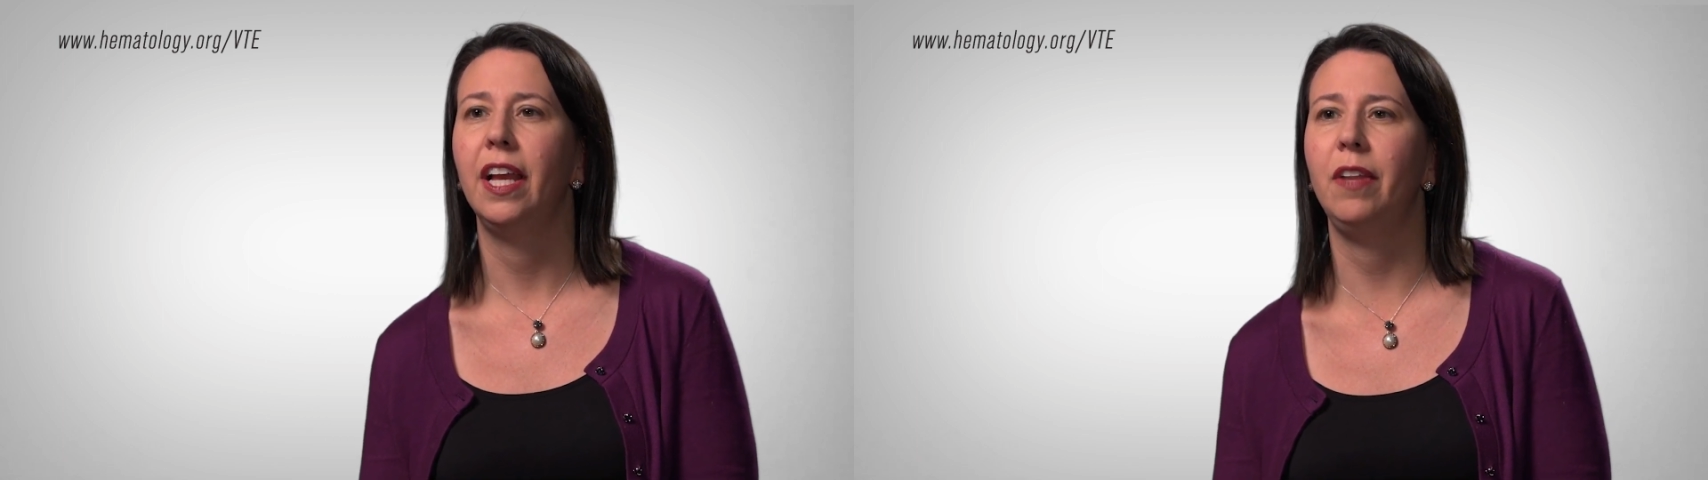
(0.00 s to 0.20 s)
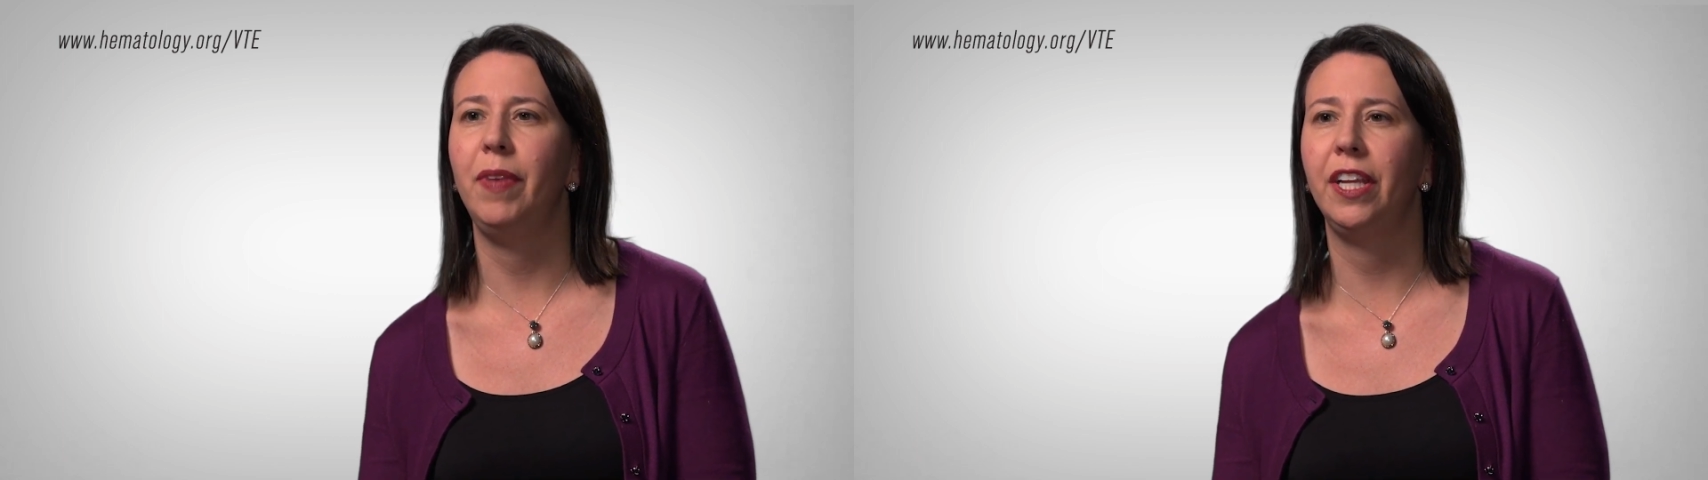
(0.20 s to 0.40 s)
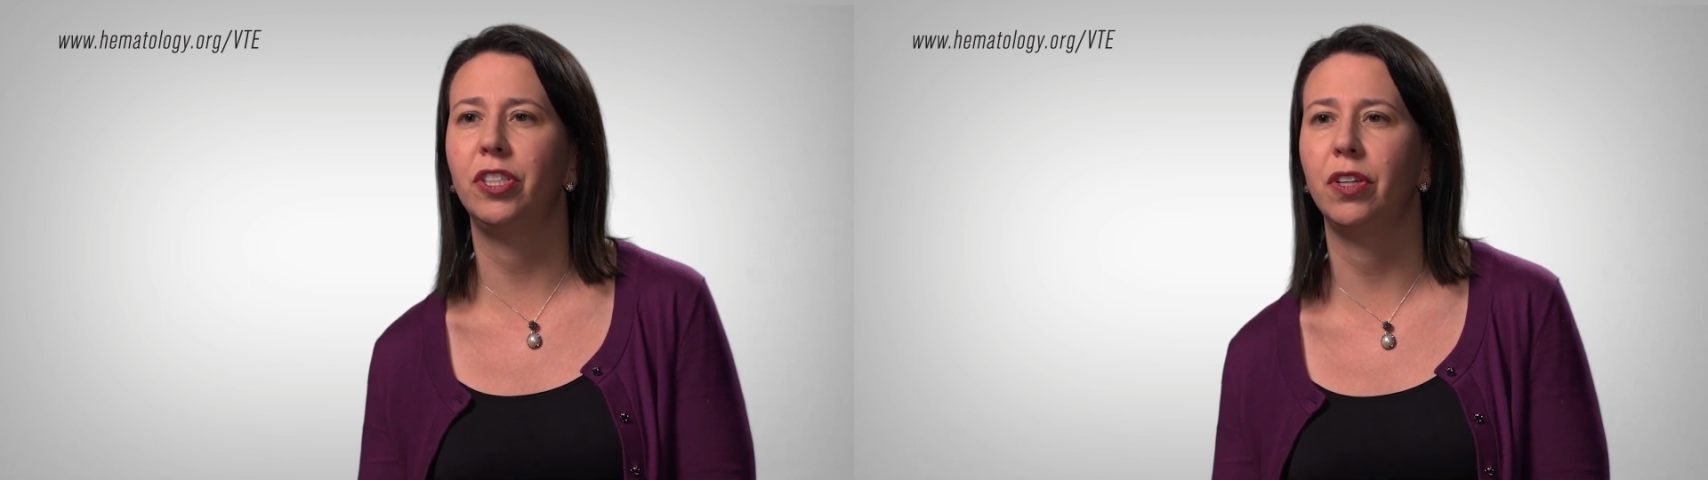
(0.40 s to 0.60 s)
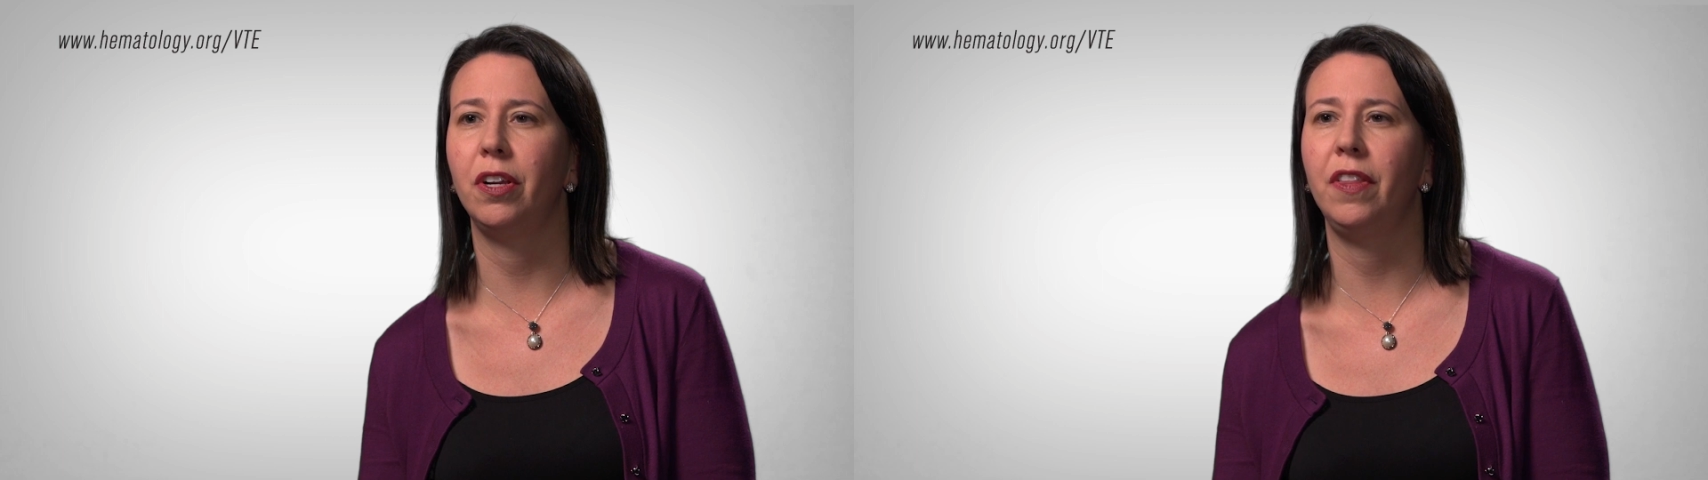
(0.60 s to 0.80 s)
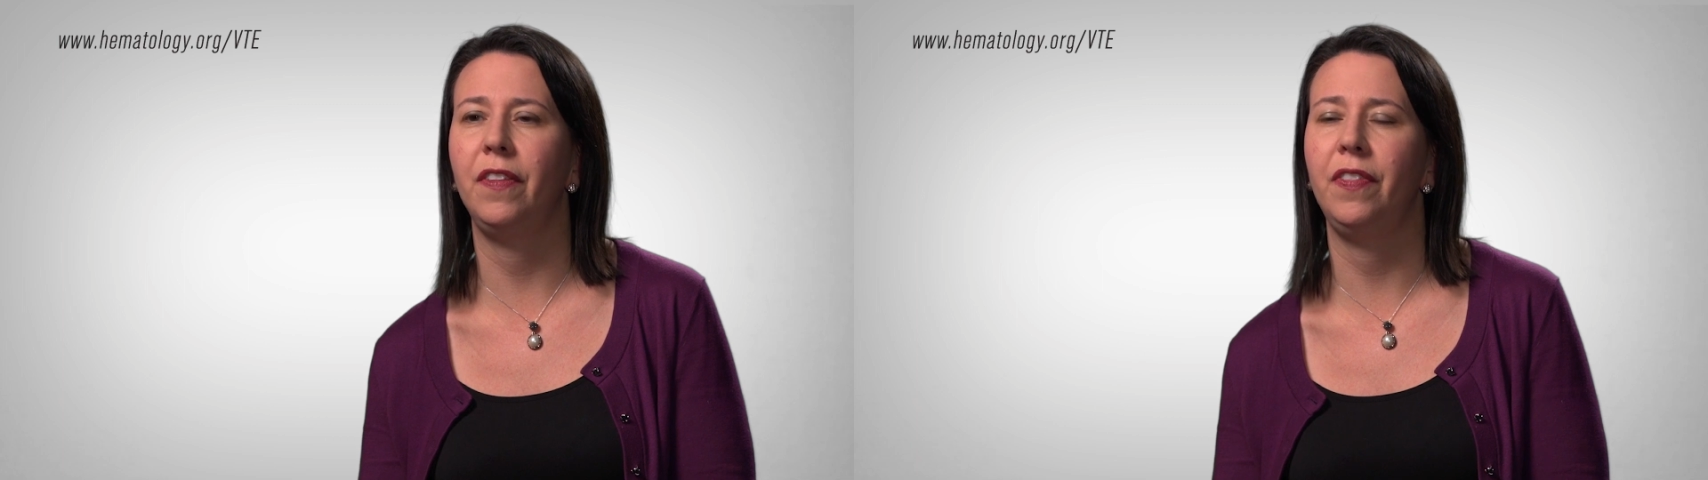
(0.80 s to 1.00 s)
and make
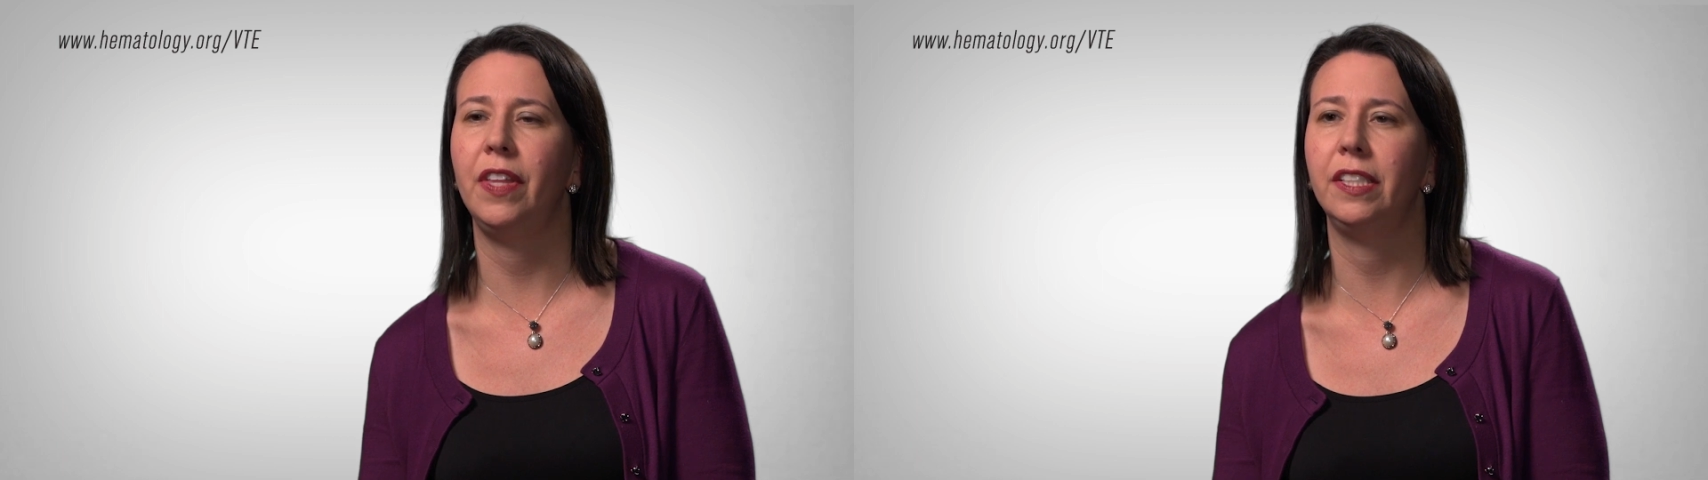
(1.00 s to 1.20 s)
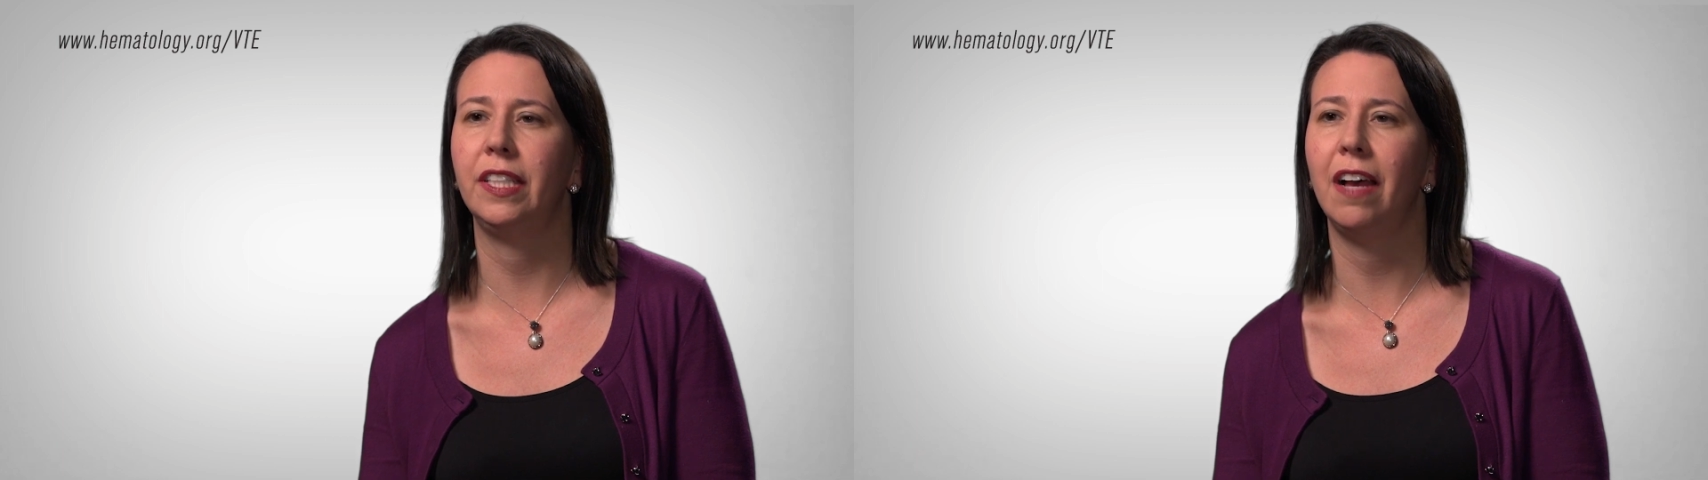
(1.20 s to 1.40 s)
sure that this